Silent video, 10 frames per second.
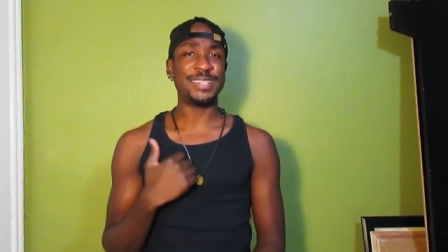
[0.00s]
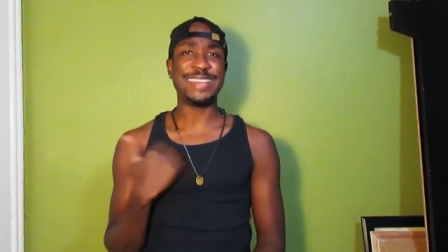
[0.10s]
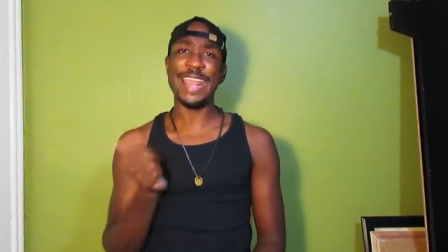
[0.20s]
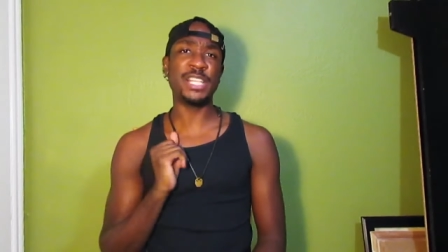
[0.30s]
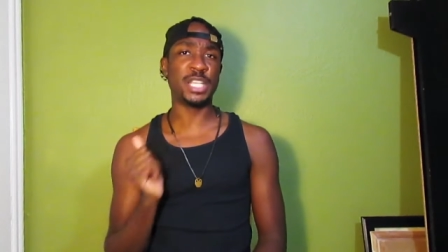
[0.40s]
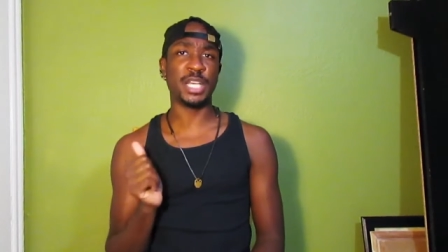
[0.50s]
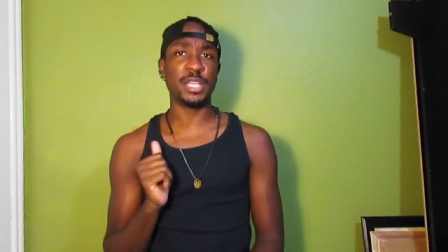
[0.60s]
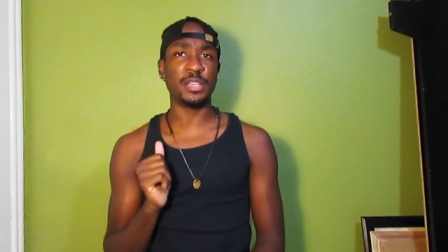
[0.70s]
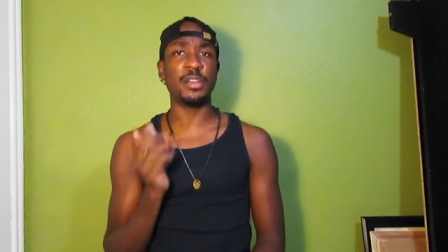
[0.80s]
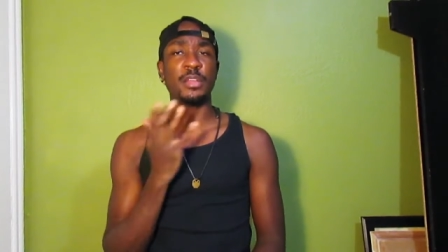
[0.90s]

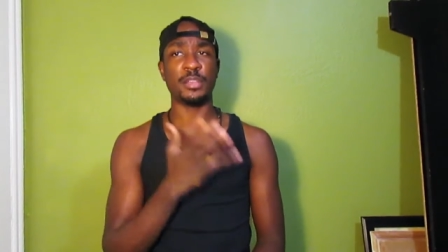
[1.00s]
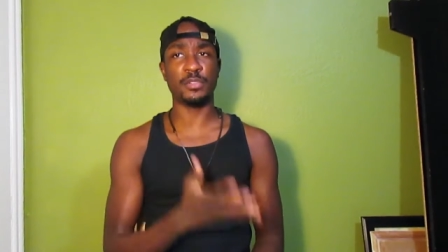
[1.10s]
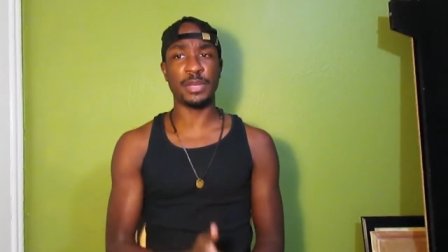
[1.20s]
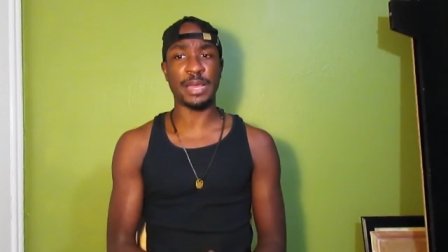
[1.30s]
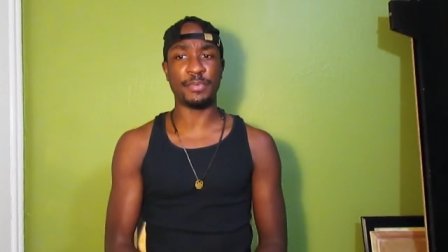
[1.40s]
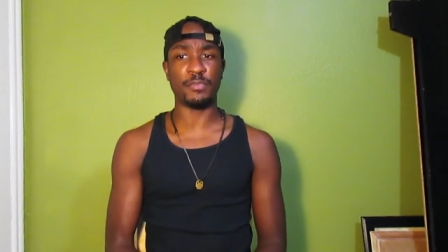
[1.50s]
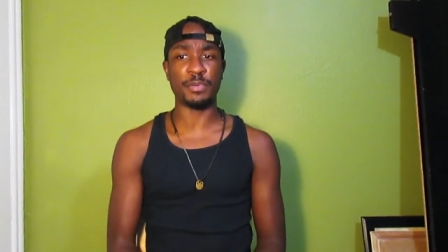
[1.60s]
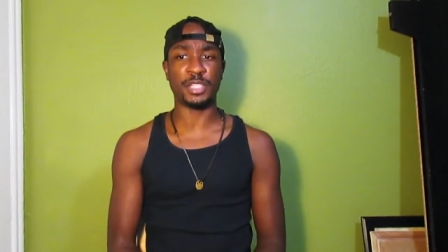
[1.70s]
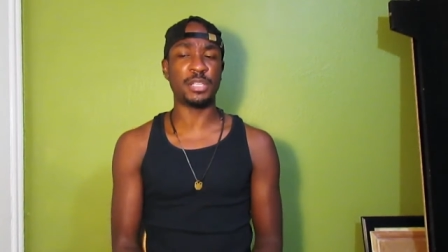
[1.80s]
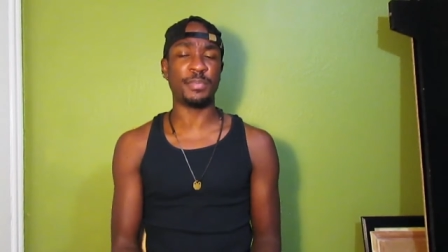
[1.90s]
Deja, the new adopted
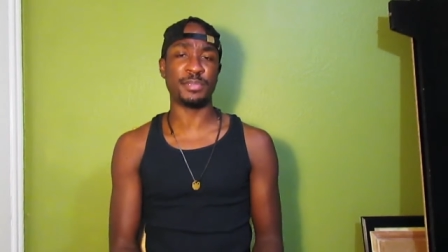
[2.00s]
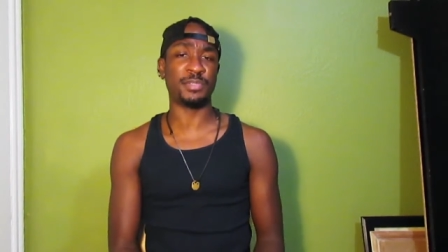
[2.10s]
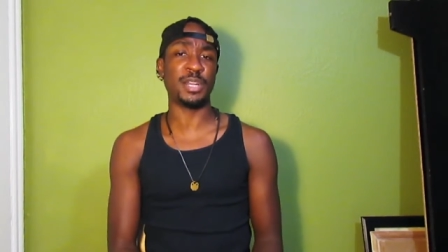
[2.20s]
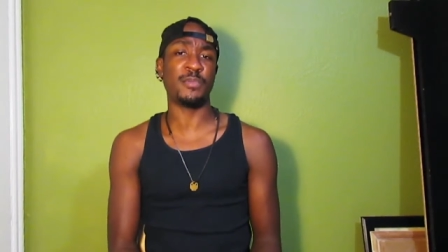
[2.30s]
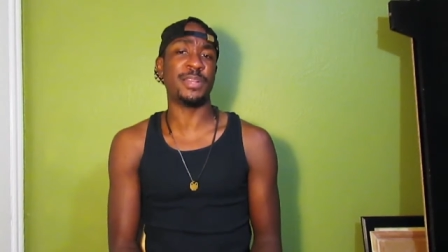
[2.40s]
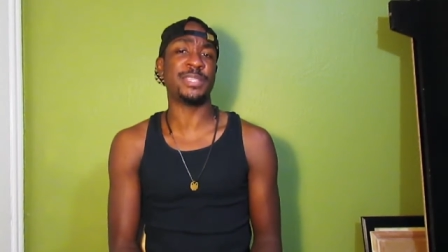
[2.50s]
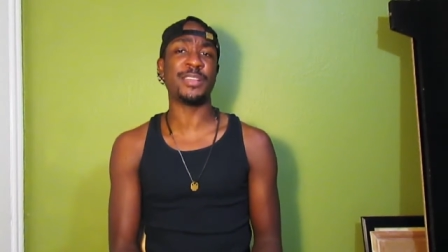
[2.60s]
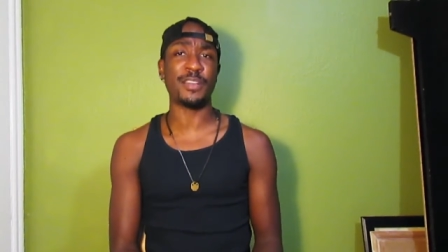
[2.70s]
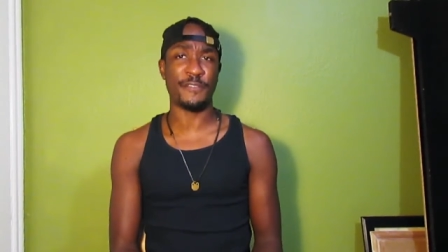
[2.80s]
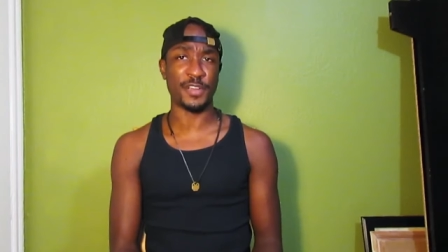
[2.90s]
one, she told us she don't want to
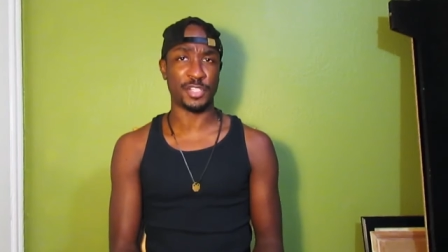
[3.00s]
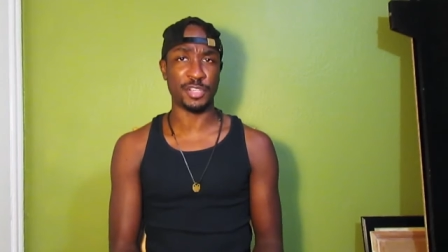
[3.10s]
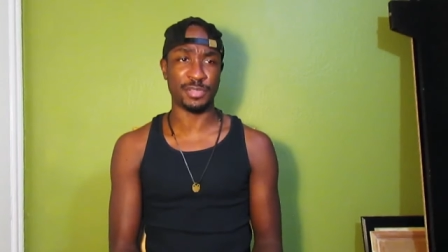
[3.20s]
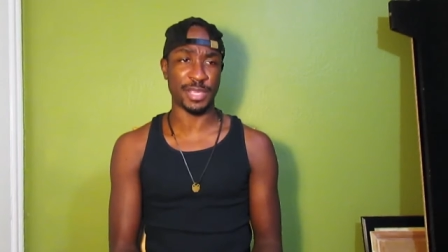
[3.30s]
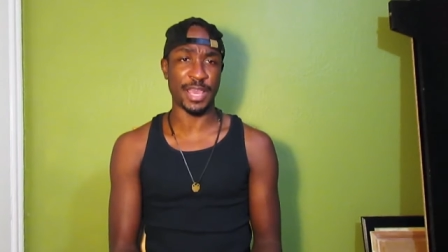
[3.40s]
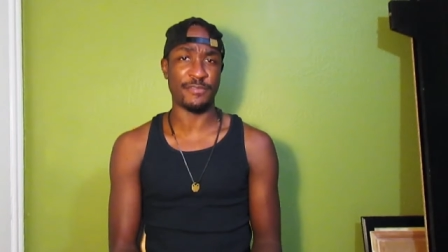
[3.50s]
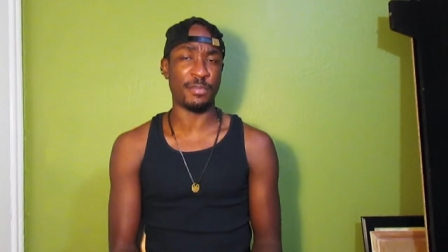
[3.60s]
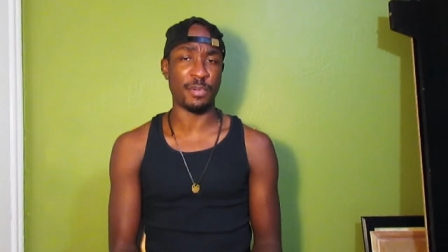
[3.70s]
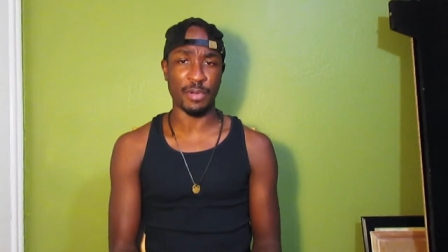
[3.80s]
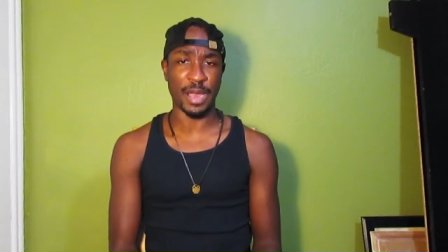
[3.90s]
take off her shoes and give
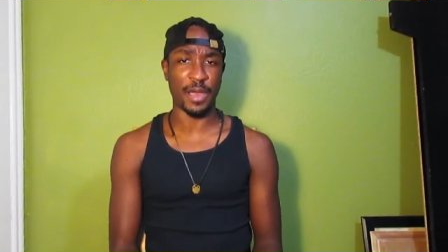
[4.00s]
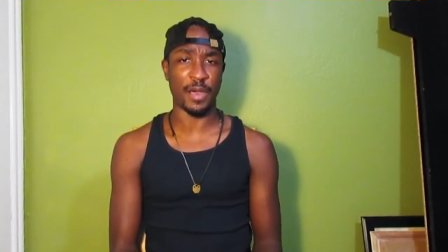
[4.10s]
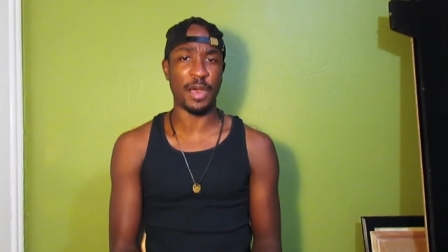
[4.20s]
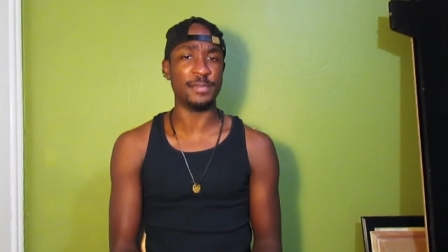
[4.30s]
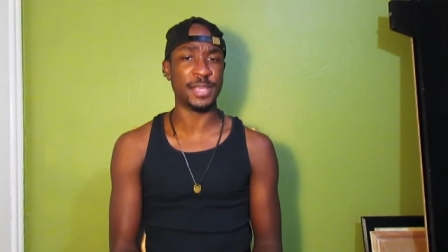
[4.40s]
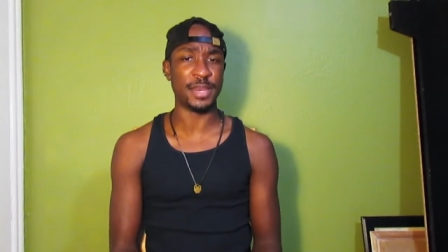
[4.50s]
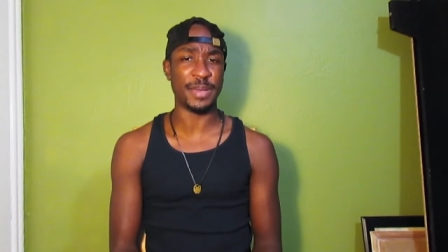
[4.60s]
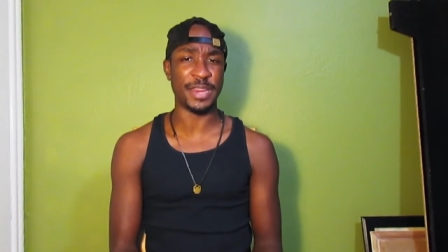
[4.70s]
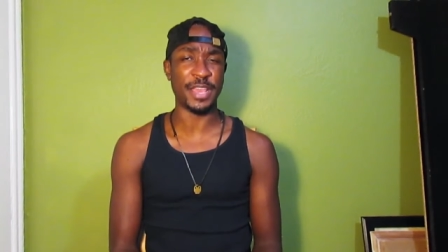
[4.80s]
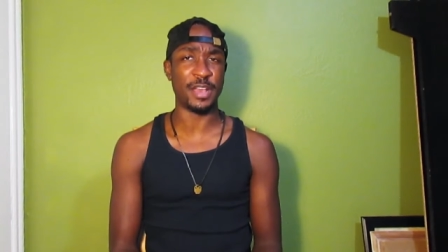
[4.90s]
them off to
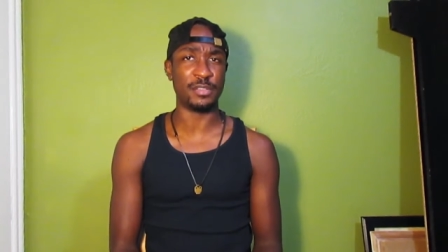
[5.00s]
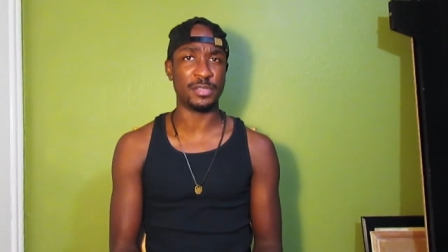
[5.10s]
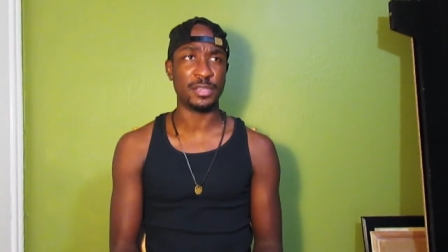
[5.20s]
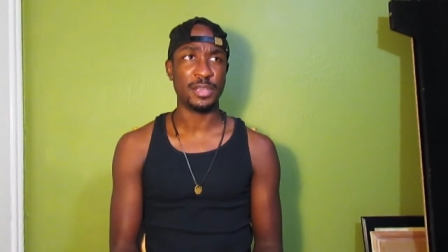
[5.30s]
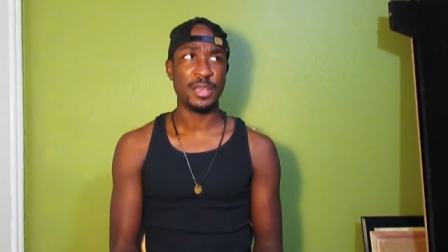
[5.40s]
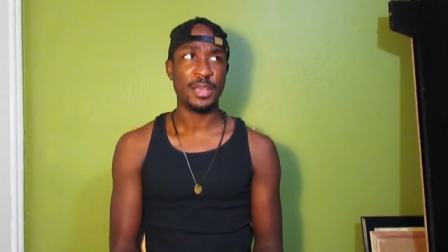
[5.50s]
anybody else.